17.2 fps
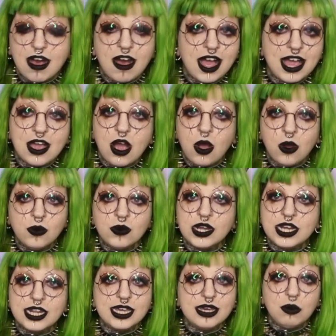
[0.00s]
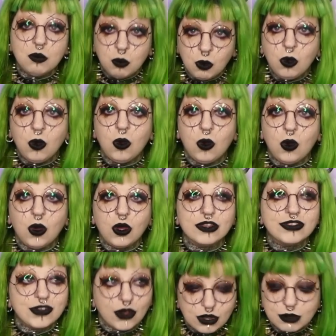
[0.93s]
I only wore
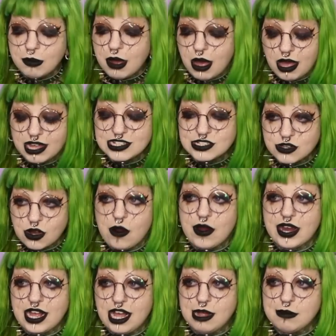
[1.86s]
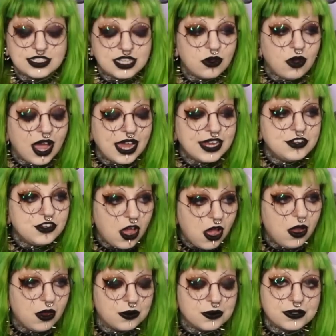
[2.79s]
Doc Martens growing up. So I
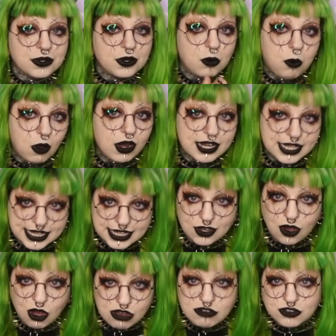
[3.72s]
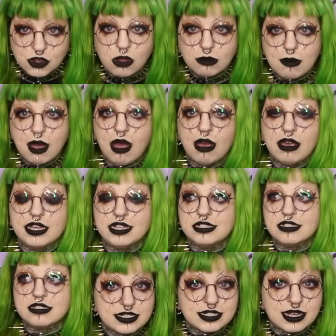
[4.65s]
know the quality of Doc
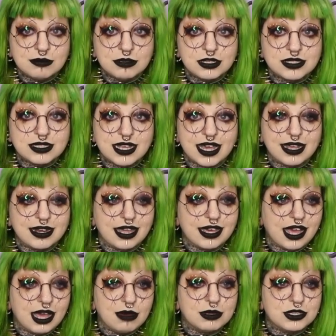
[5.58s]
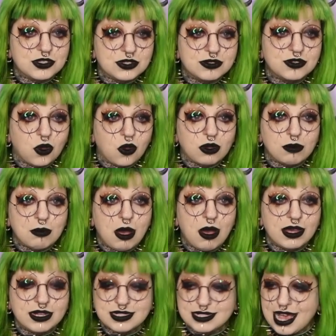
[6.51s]
Martens. I'm not saying like I'm a Doc
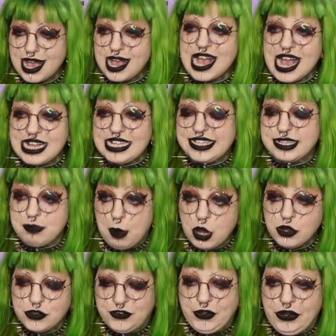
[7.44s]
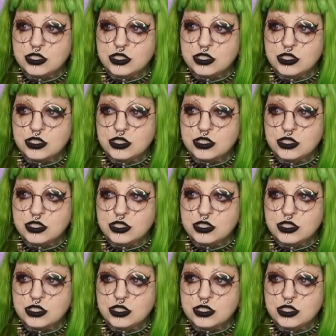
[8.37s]
Martens expert.